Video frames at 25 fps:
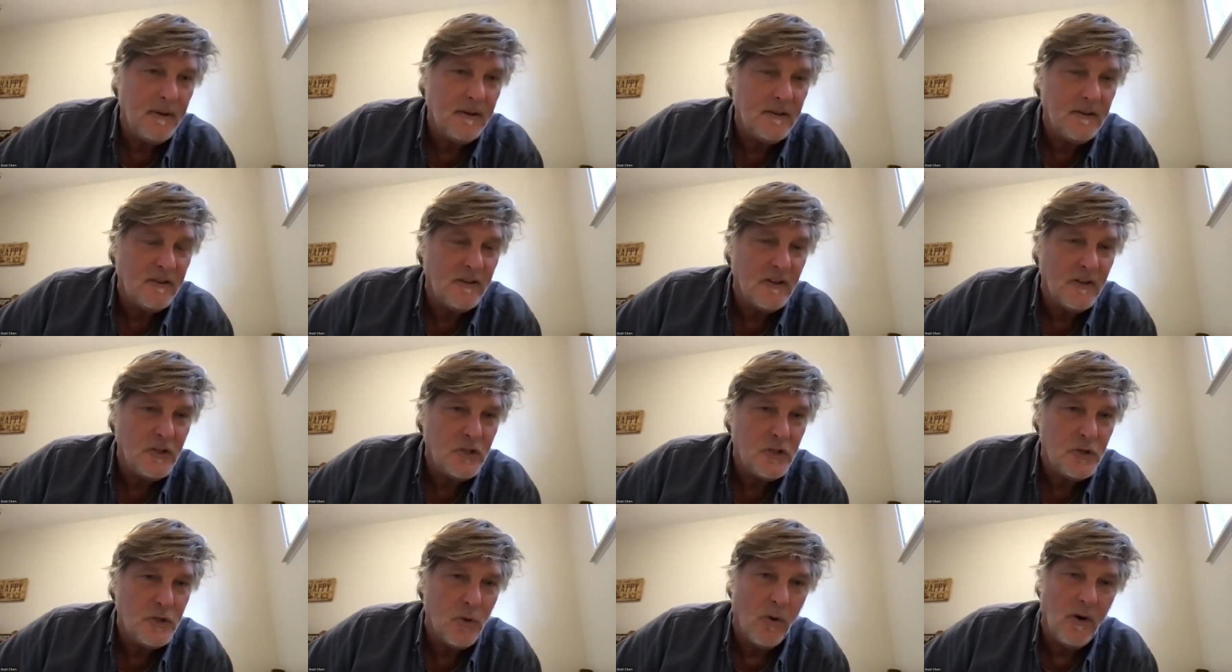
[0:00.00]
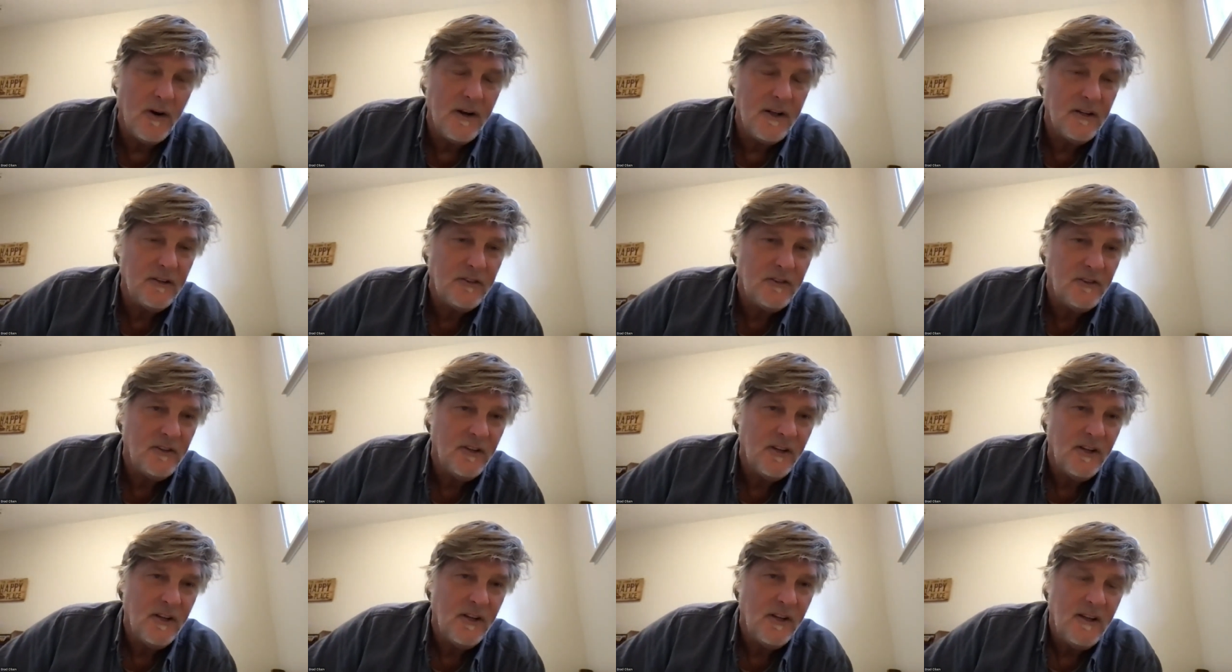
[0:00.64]
It's the
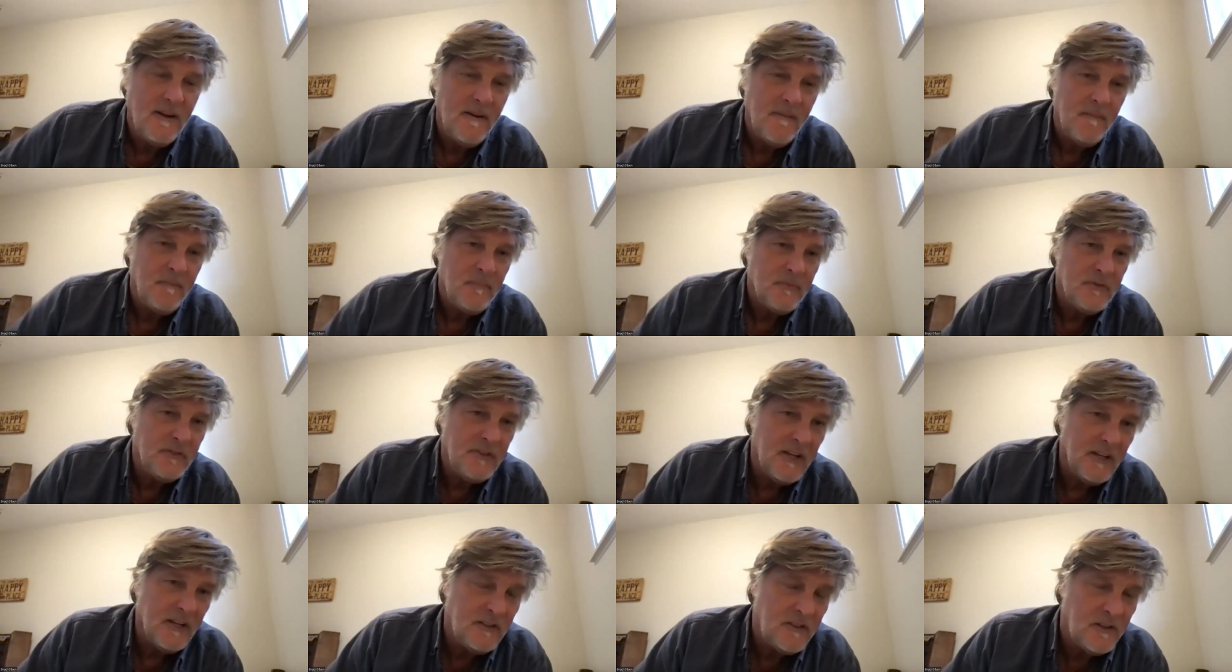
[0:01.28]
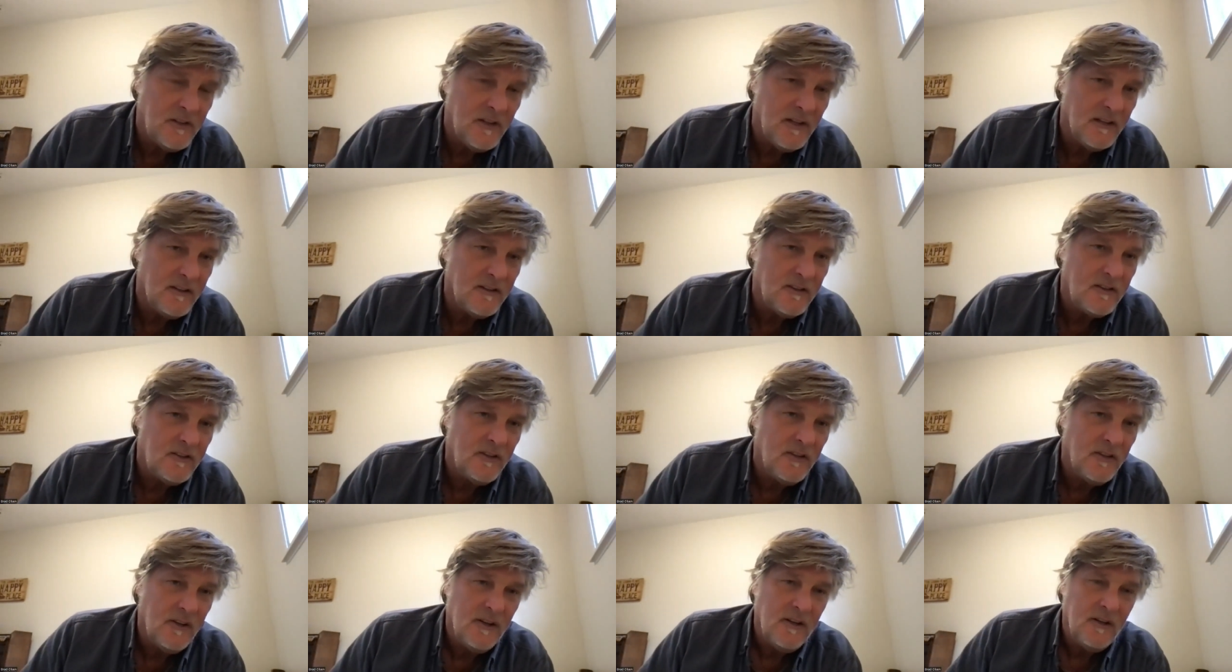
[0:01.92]
shortest
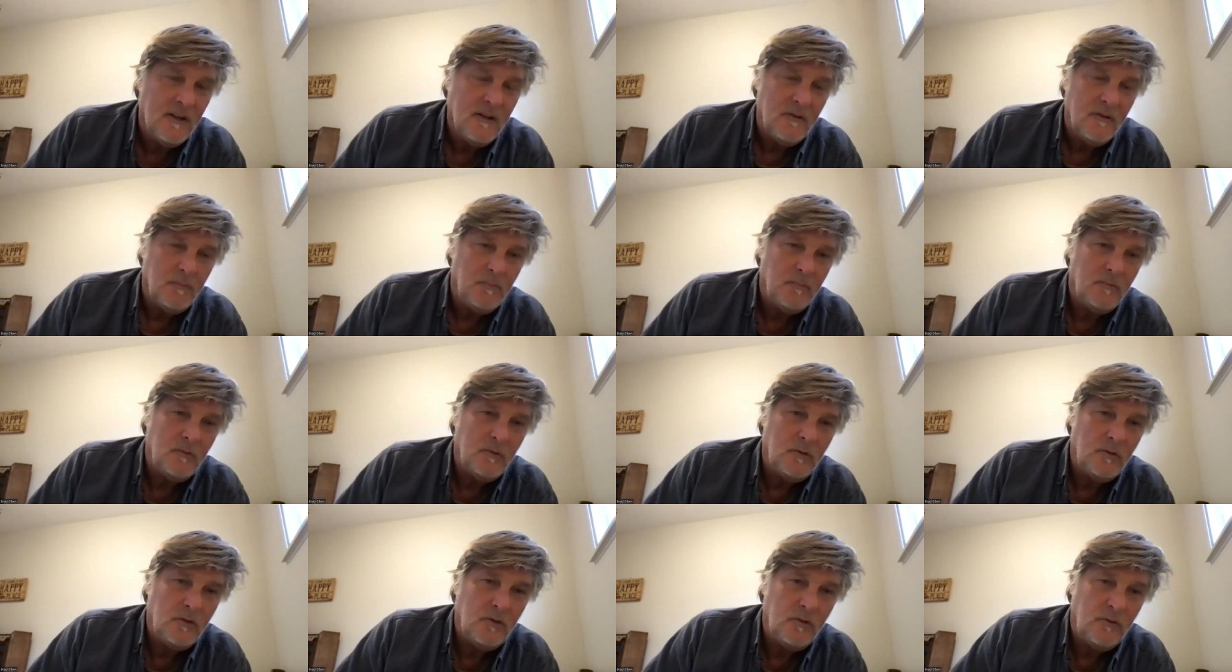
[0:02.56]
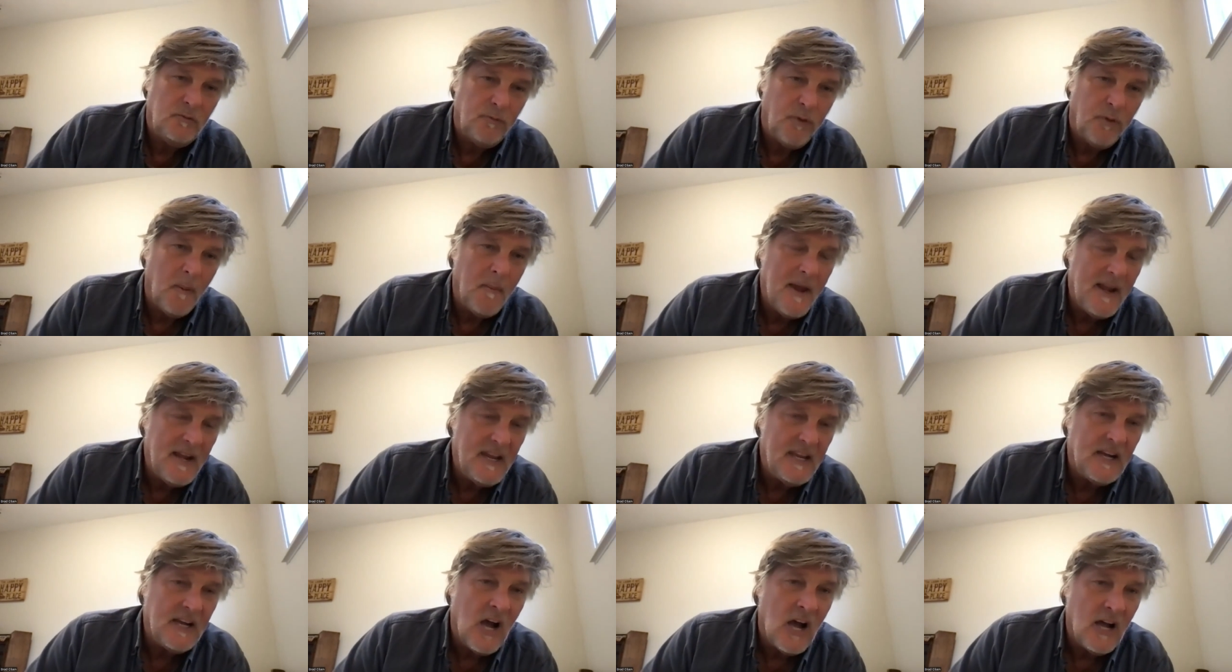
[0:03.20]
distance from
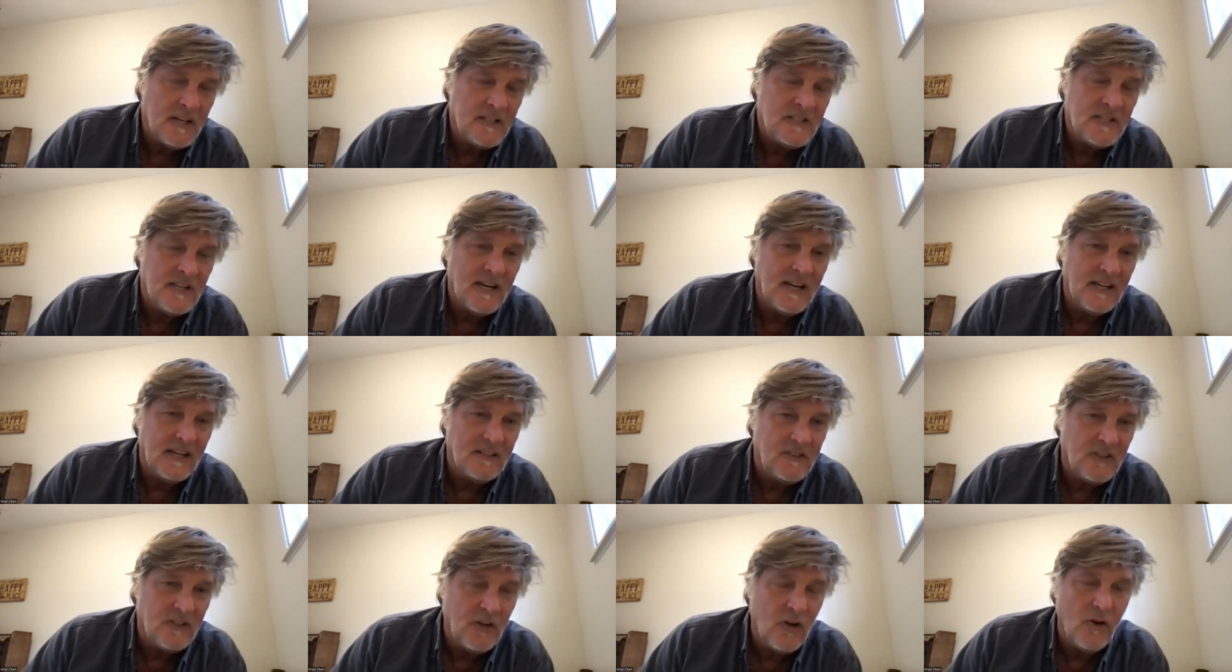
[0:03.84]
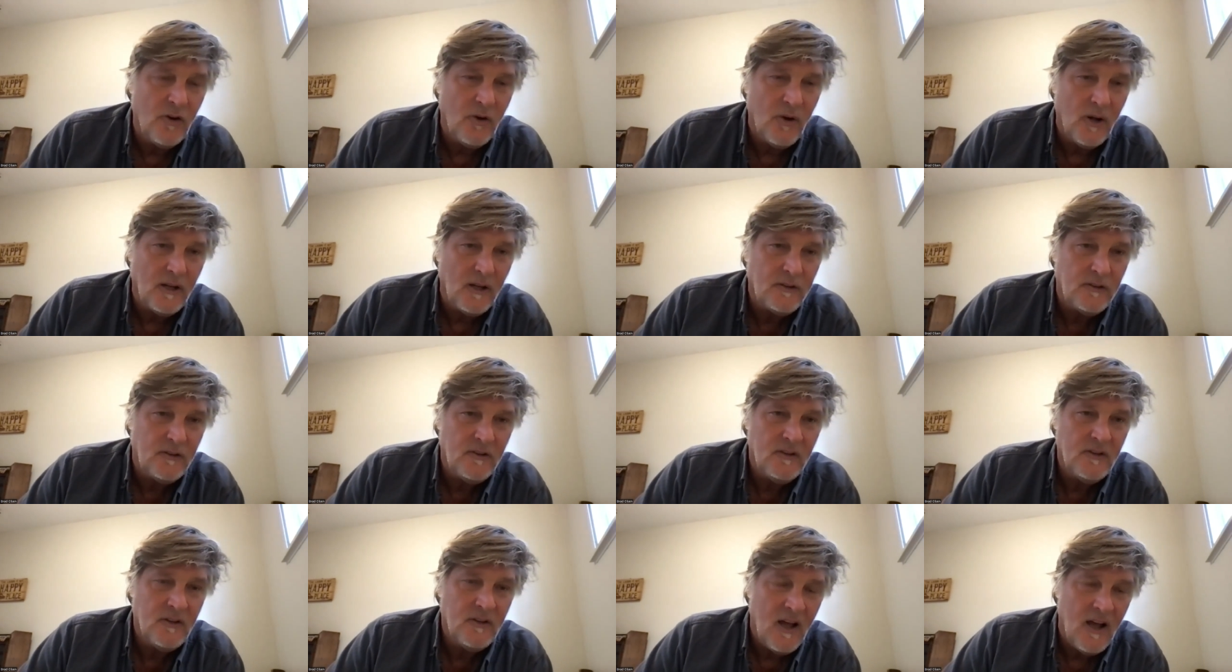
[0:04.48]
any continent to go to
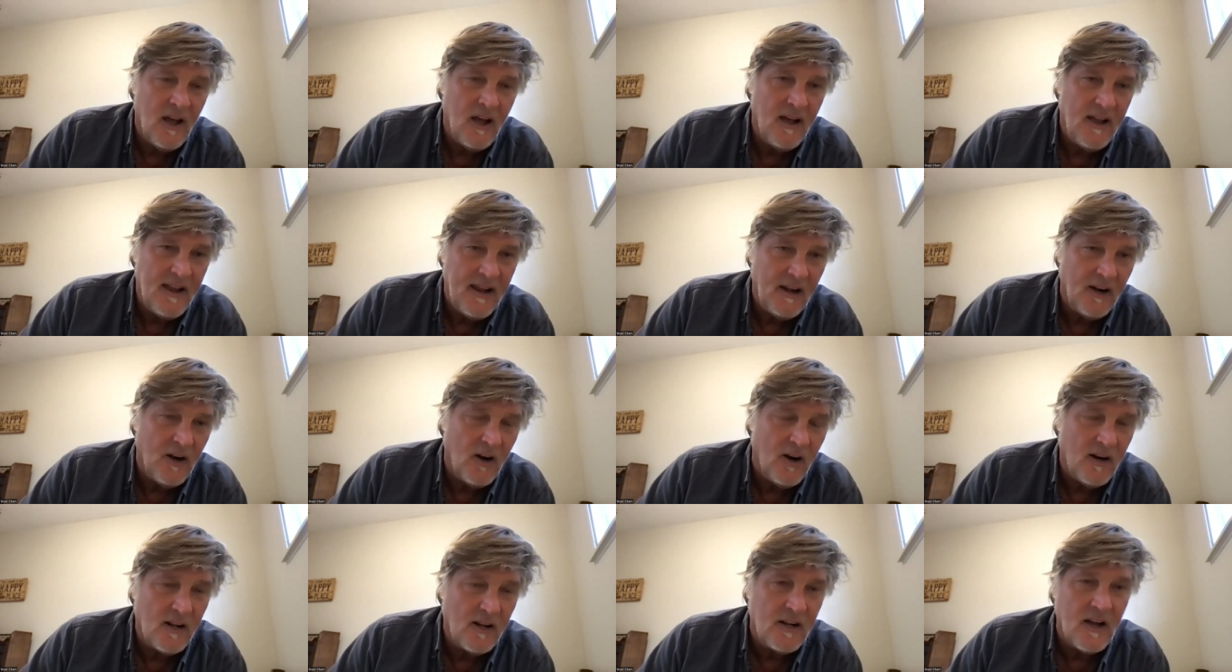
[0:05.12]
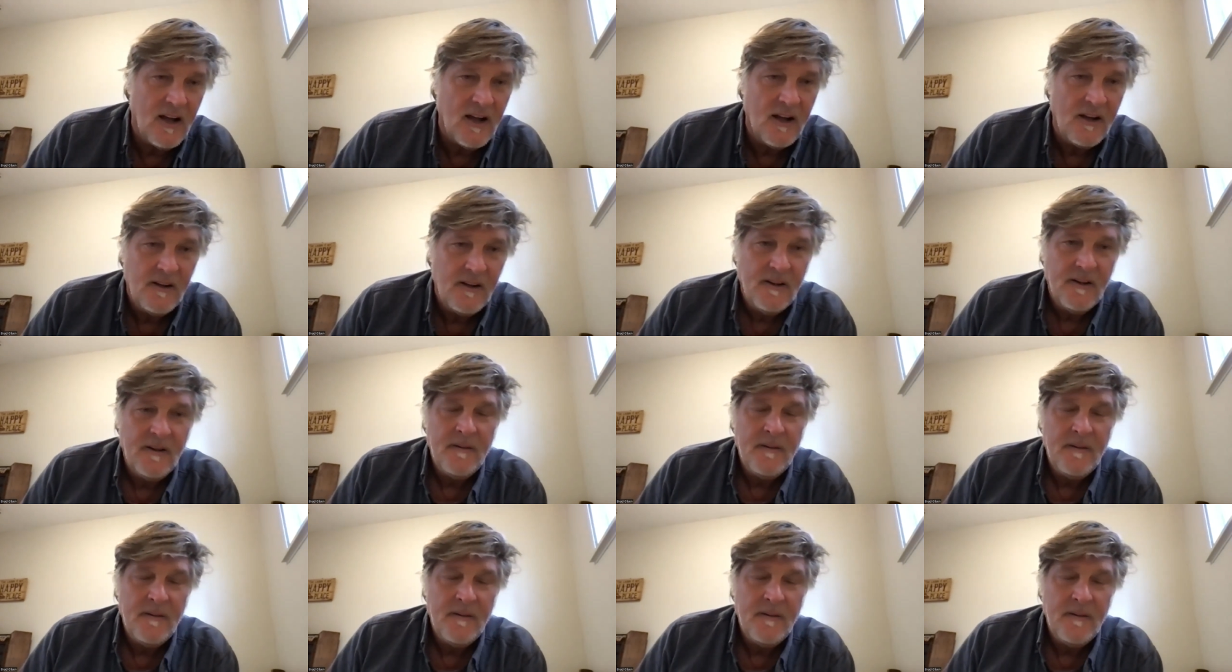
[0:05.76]
uh, Antarctica.